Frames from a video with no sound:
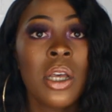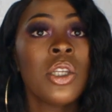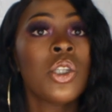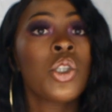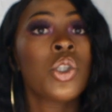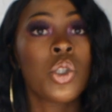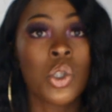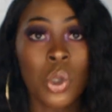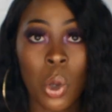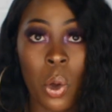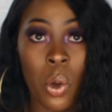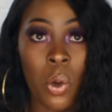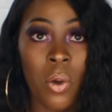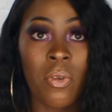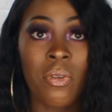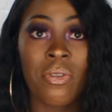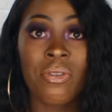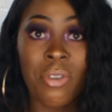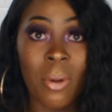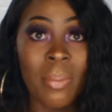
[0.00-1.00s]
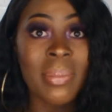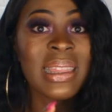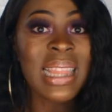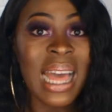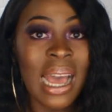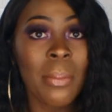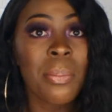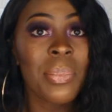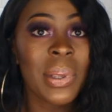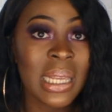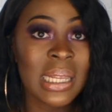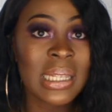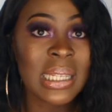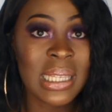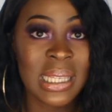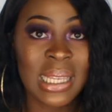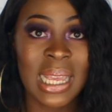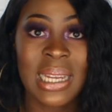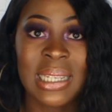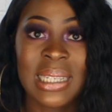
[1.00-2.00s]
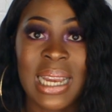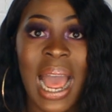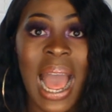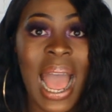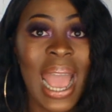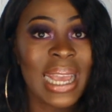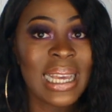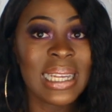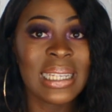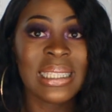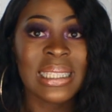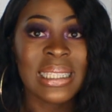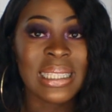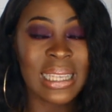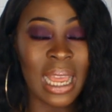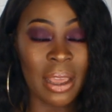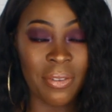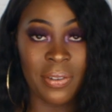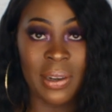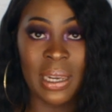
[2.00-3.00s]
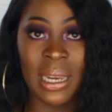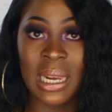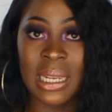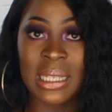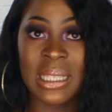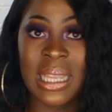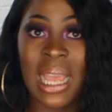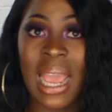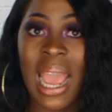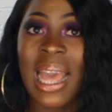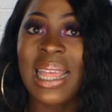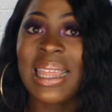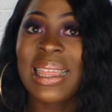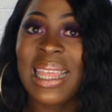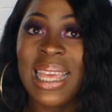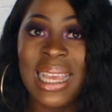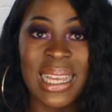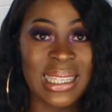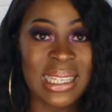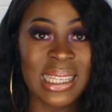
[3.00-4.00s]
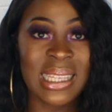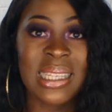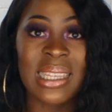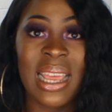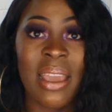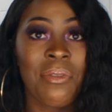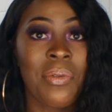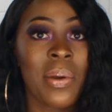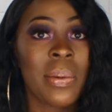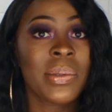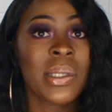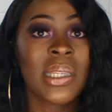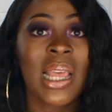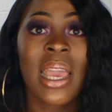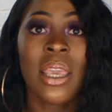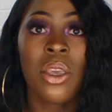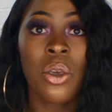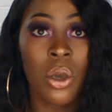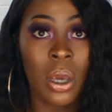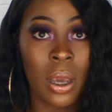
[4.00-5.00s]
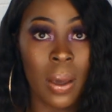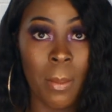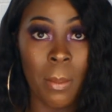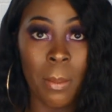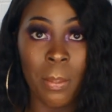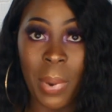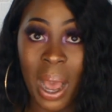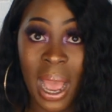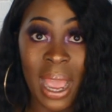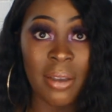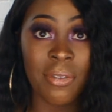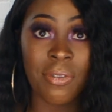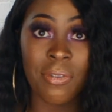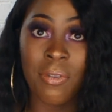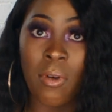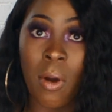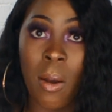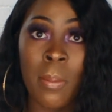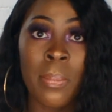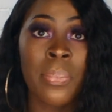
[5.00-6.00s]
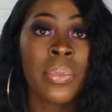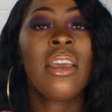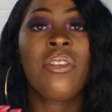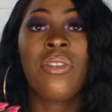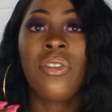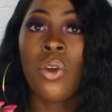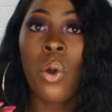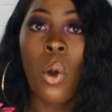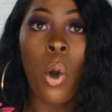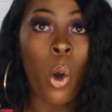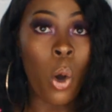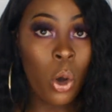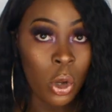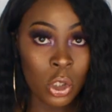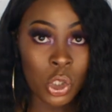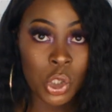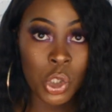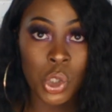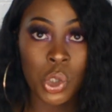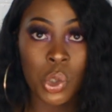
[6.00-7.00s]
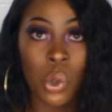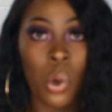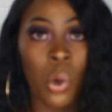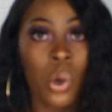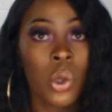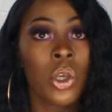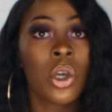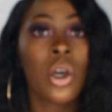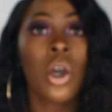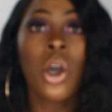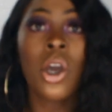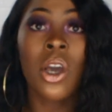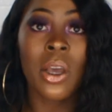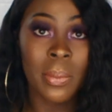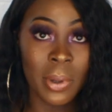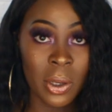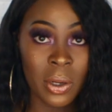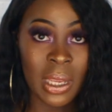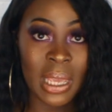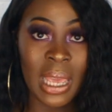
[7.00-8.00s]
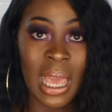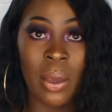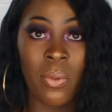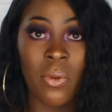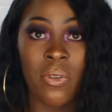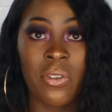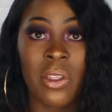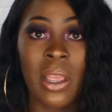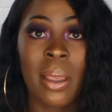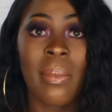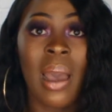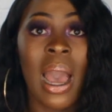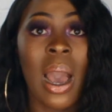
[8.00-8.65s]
So from that being said, I can definitely say I think it's a safe website you can buy from. If you're unsure, you can communicate with them.